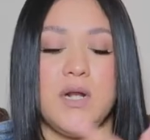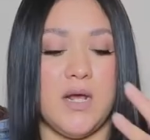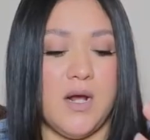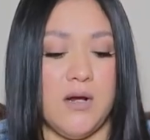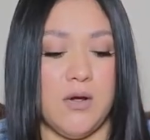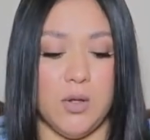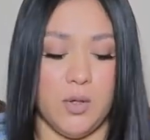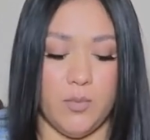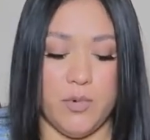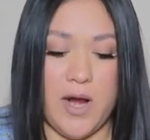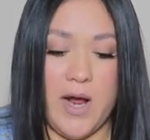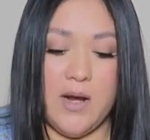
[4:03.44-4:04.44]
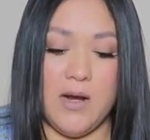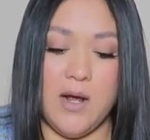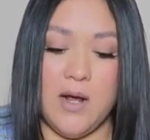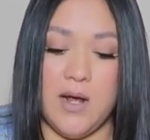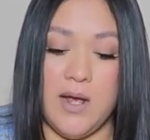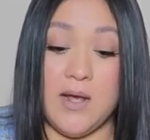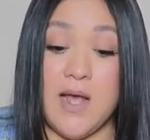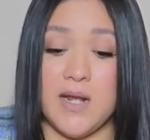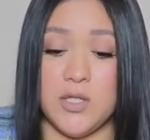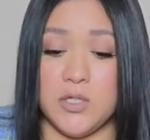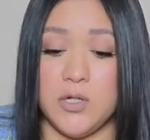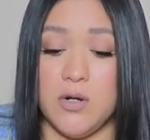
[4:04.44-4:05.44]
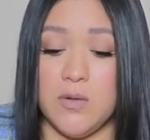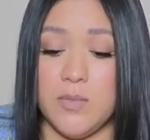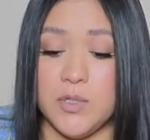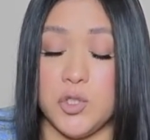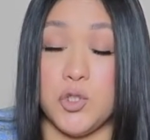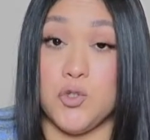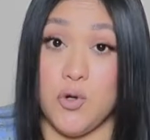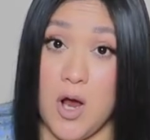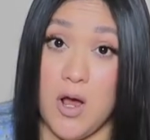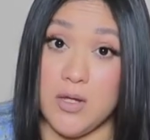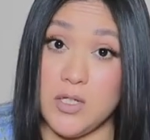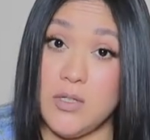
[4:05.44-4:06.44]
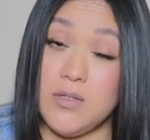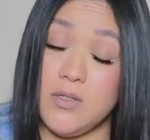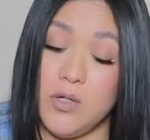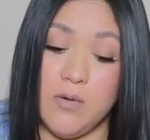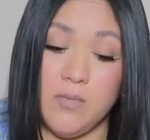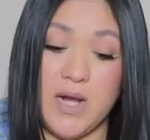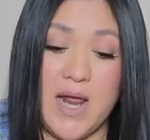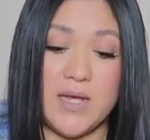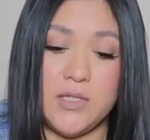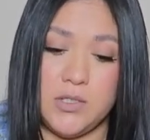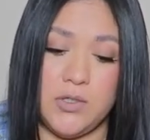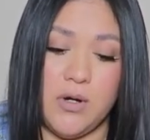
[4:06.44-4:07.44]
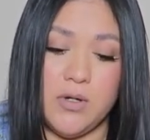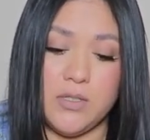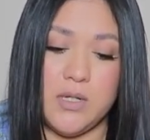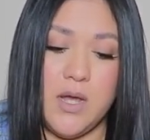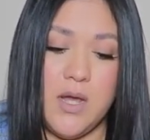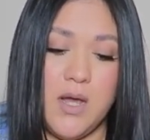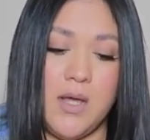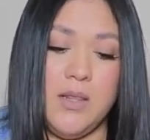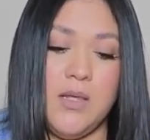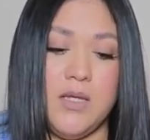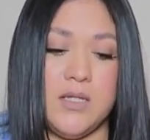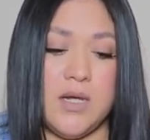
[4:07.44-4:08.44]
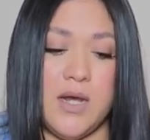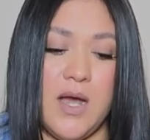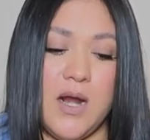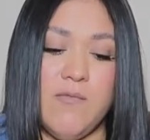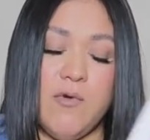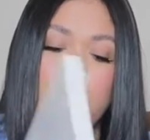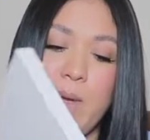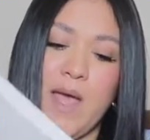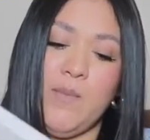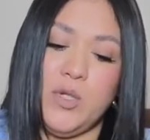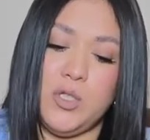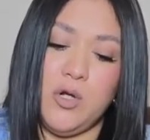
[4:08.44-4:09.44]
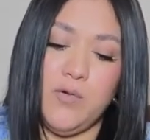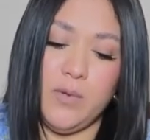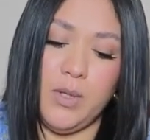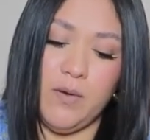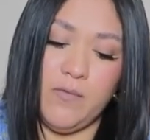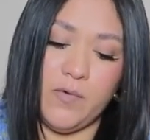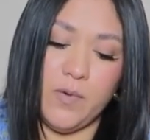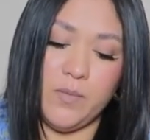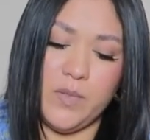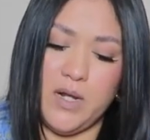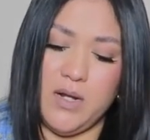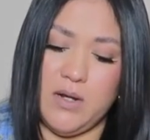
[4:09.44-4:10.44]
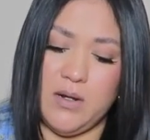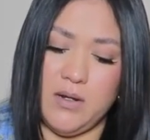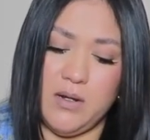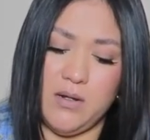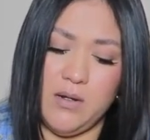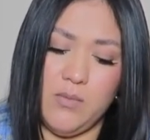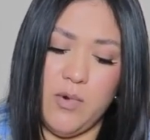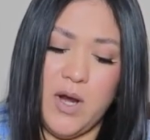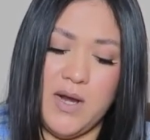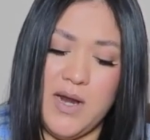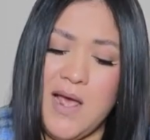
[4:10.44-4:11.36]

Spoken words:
like another brand. I got some straws, some glass straws, and these I got from Amazon, and they're from the brand